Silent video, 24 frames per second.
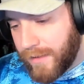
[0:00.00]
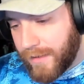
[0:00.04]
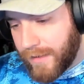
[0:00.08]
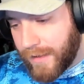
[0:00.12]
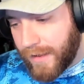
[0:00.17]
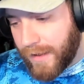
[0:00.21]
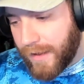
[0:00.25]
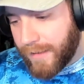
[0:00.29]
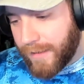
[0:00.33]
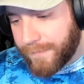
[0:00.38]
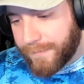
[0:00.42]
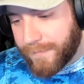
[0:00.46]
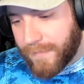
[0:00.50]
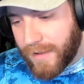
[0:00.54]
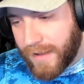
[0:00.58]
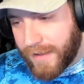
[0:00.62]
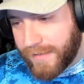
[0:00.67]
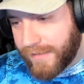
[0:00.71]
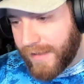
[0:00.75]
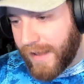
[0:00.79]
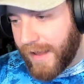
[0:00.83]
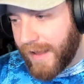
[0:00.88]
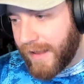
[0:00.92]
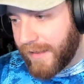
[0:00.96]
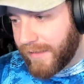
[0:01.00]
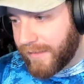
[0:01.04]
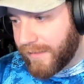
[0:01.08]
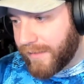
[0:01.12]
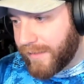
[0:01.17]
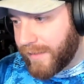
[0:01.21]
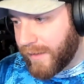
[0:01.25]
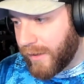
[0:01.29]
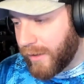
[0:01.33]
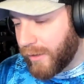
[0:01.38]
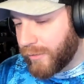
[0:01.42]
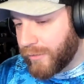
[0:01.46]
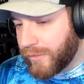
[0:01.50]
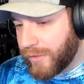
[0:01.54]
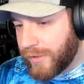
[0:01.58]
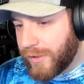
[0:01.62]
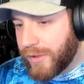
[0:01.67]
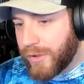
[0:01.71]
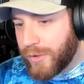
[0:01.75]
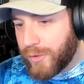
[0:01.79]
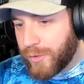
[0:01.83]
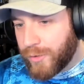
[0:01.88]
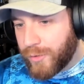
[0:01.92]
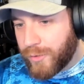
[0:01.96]
And then their
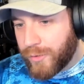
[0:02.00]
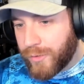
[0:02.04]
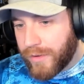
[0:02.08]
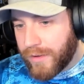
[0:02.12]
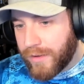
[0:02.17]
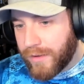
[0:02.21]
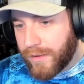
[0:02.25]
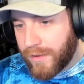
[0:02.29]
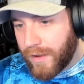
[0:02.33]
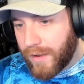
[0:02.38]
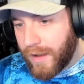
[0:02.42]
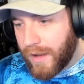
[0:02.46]
new